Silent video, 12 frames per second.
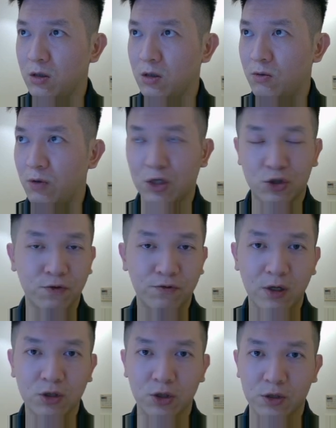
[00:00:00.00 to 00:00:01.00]
rational
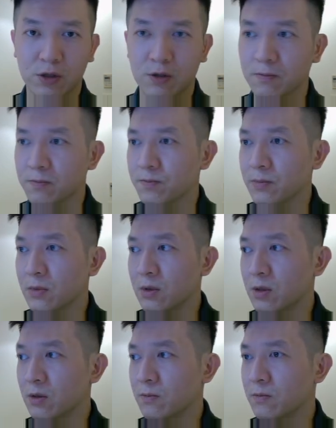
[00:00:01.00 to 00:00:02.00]
functions.
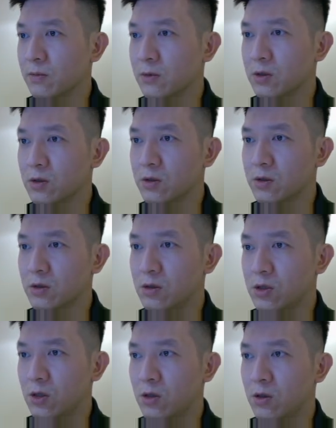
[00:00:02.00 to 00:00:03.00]

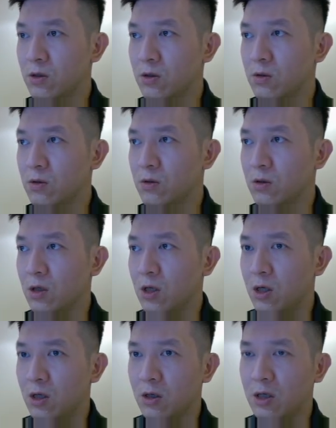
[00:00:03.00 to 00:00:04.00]
So
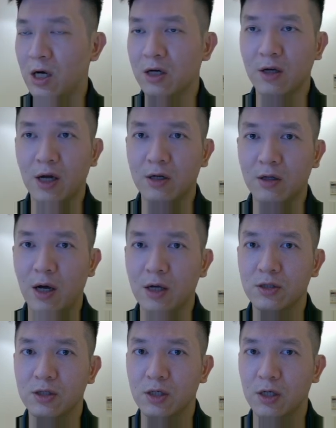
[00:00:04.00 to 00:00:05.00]
you kind of get an
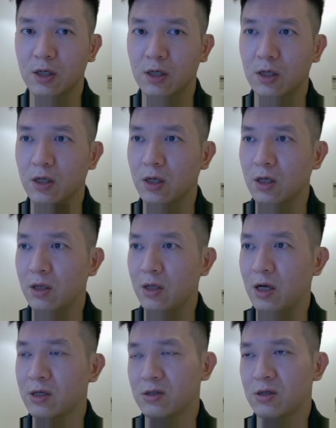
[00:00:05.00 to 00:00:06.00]
idea
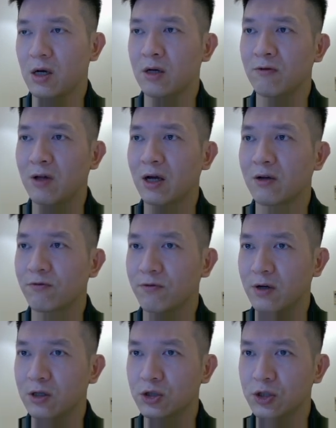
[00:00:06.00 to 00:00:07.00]
that it's kind of like
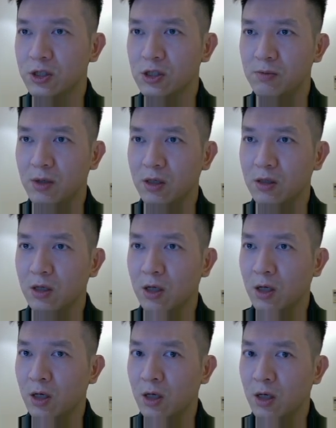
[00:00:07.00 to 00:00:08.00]
functions, but
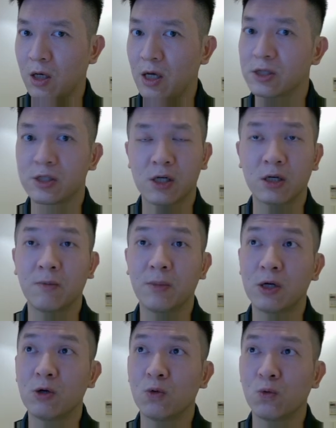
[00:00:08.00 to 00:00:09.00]
it's gonna
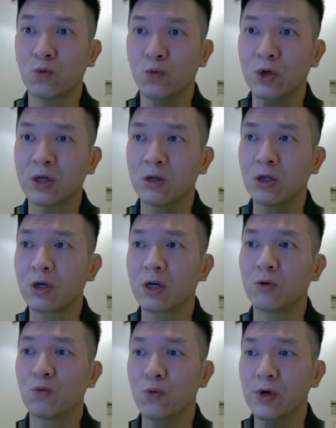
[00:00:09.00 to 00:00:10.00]
be
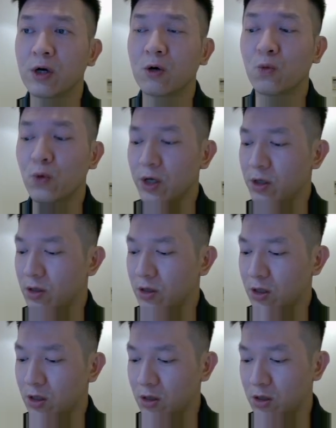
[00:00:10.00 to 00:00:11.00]
looking real weird
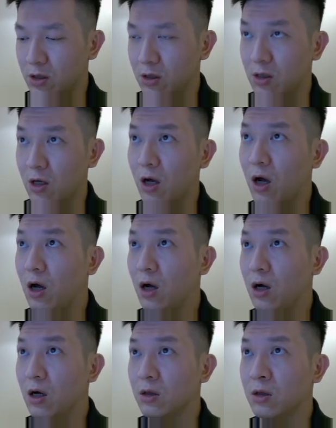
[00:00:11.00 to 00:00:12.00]

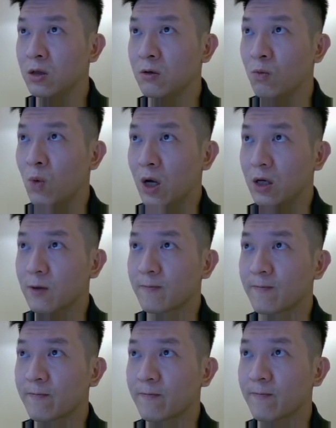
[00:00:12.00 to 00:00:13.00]
on what?
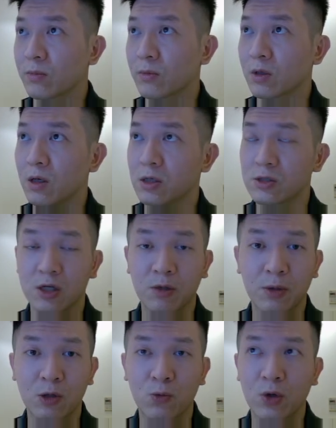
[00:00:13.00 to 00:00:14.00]
It's gonna
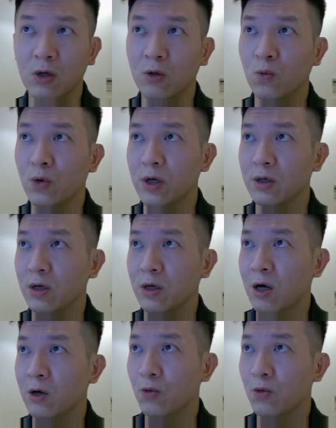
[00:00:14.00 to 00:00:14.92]
be real weird on